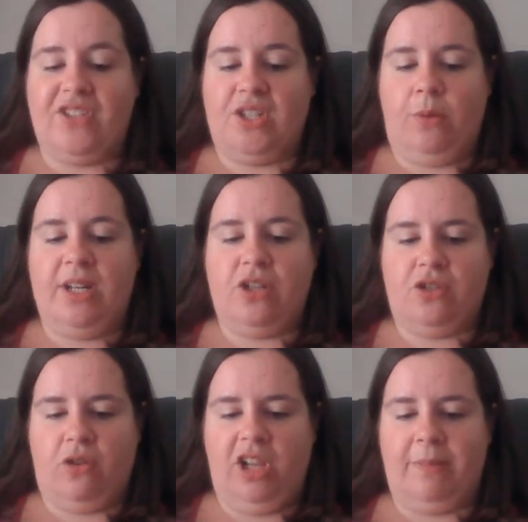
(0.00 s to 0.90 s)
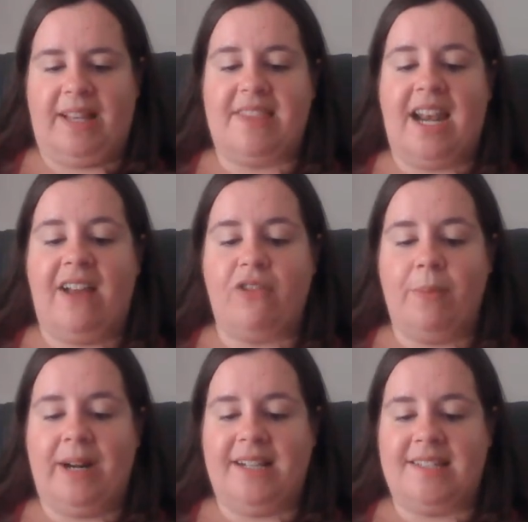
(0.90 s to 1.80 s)
so uncontrollably that
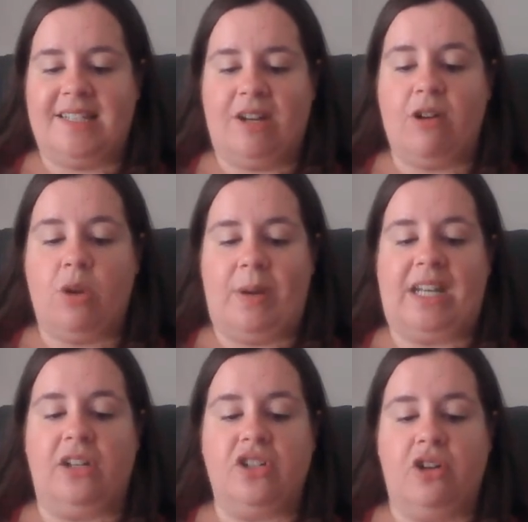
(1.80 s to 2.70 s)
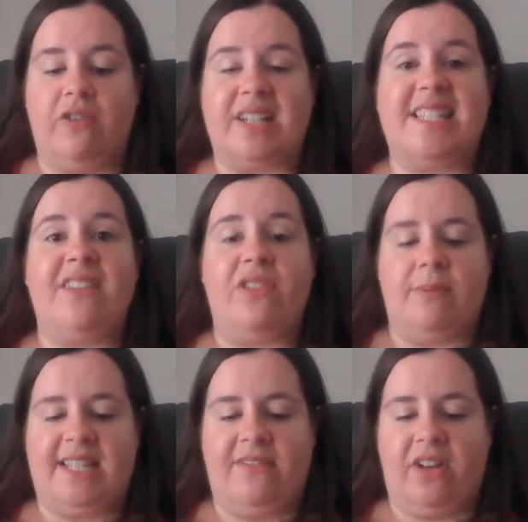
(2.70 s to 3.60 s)
everyone else at Dairy Queen looked over to see if he
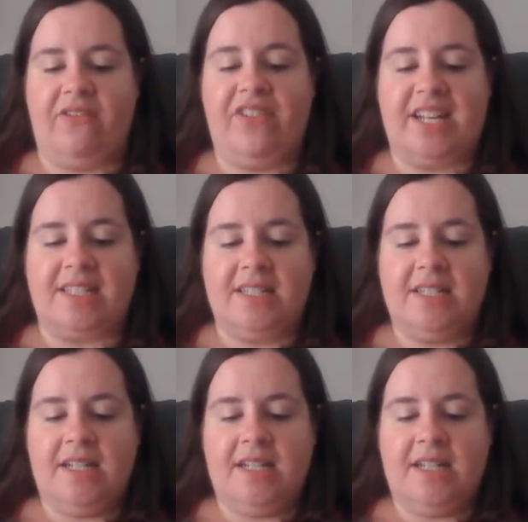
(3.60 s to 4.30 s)
was having a fit.